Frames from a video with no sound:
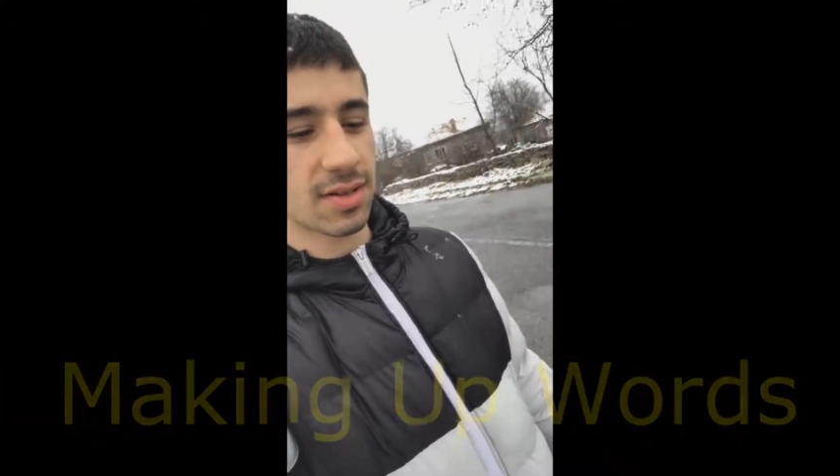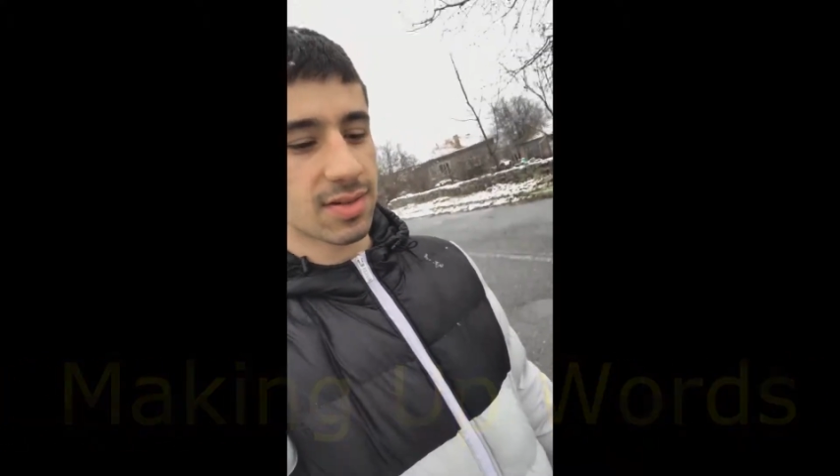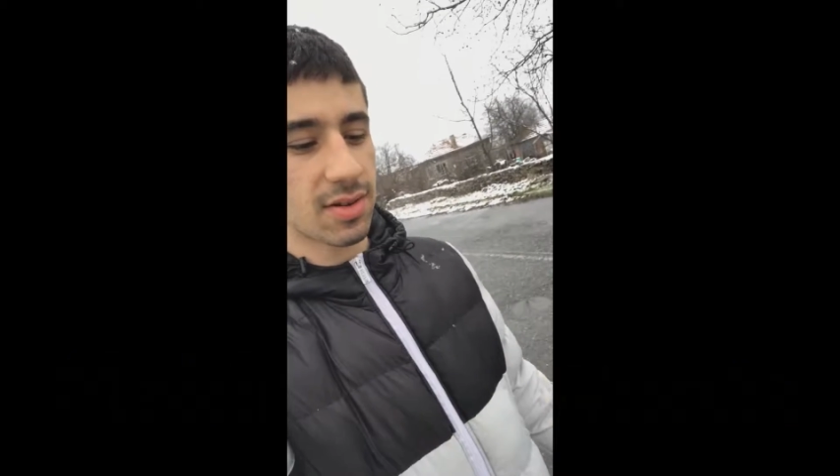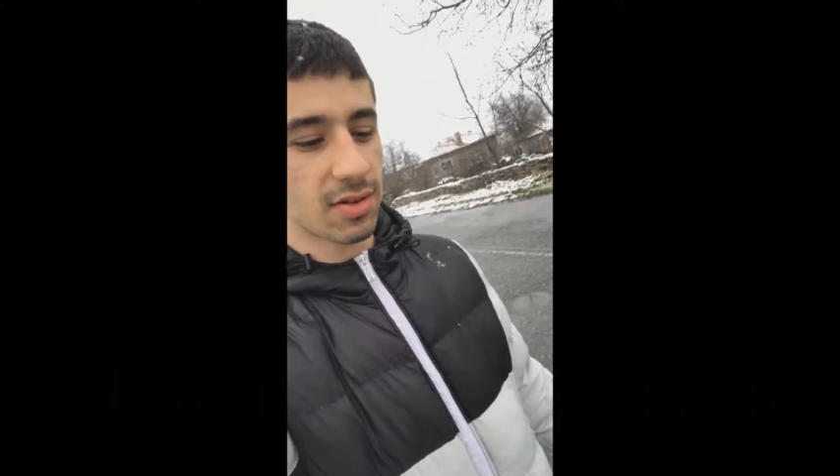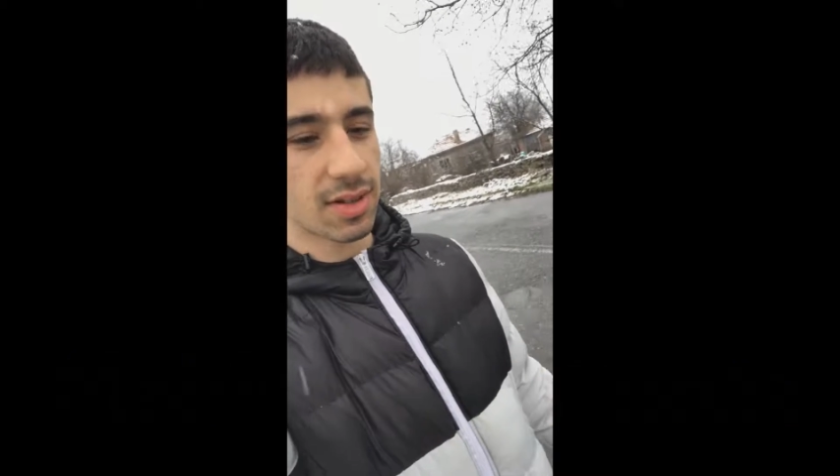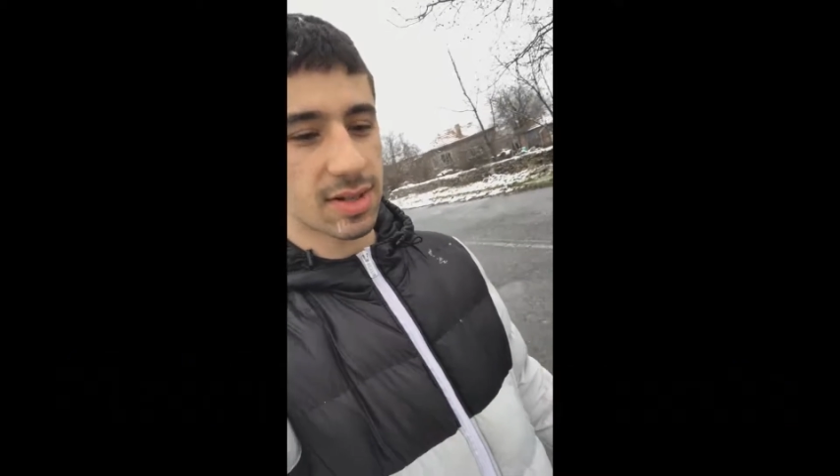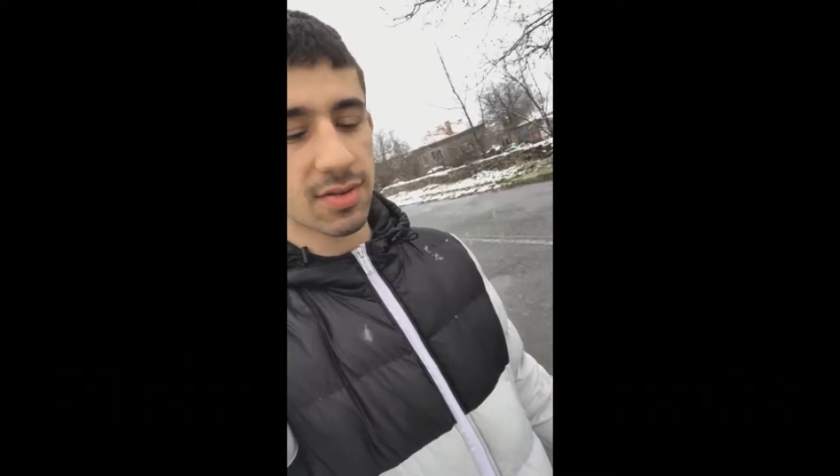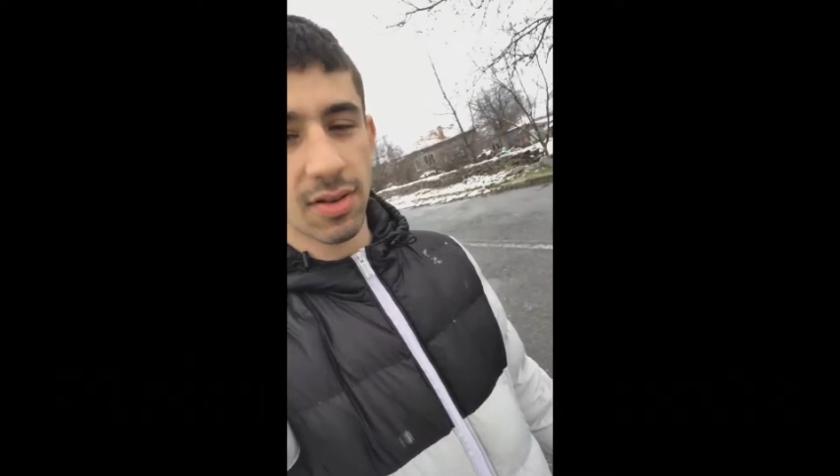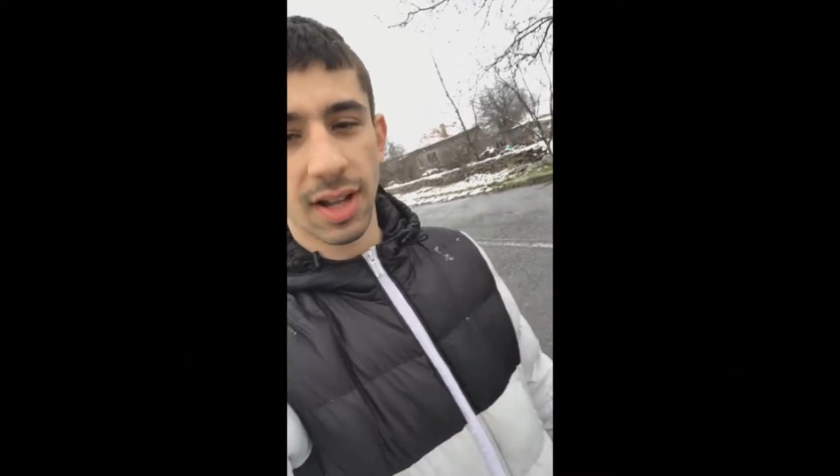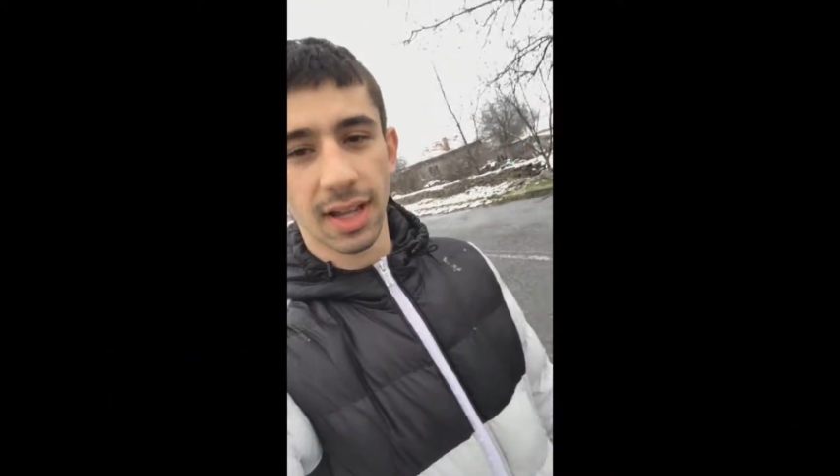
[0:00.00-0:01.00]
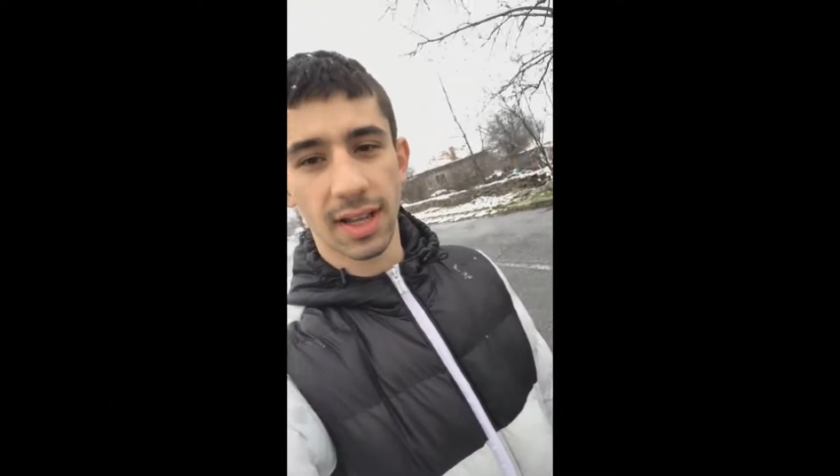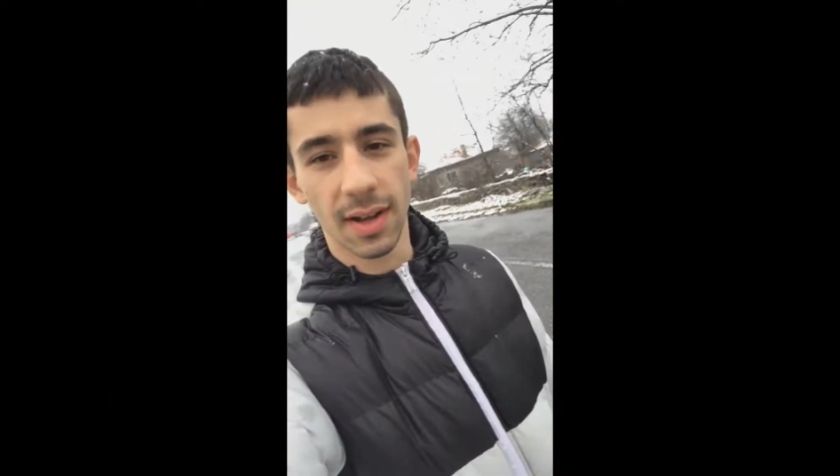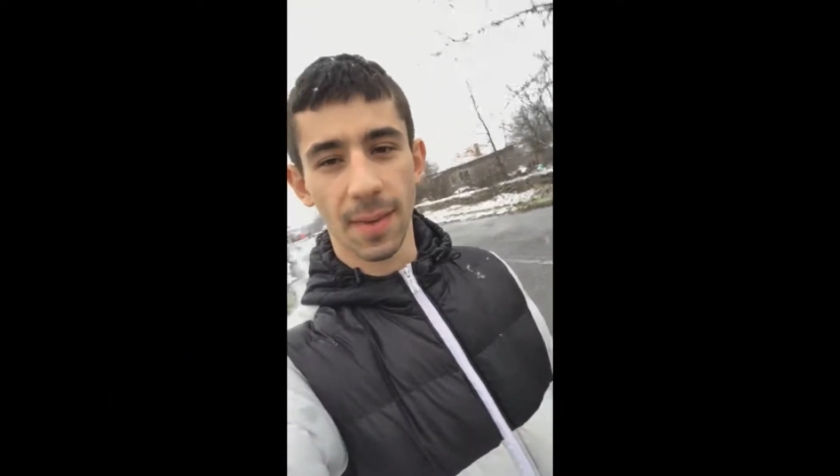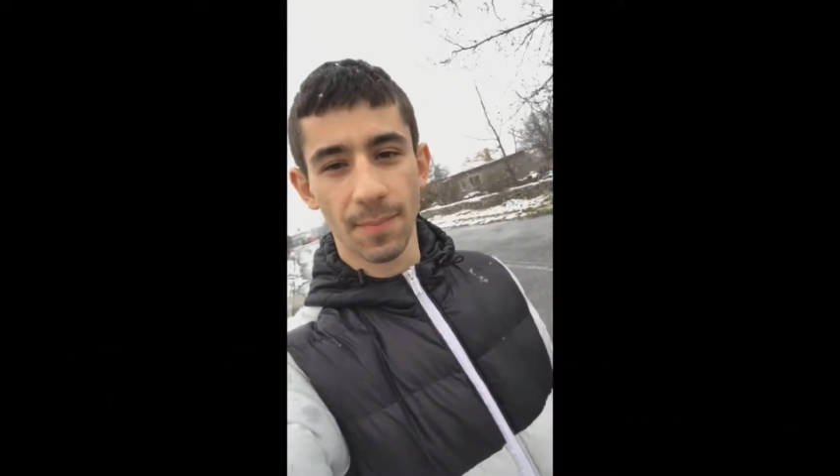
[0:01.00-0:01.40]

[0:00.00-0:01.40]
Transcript: So it's not like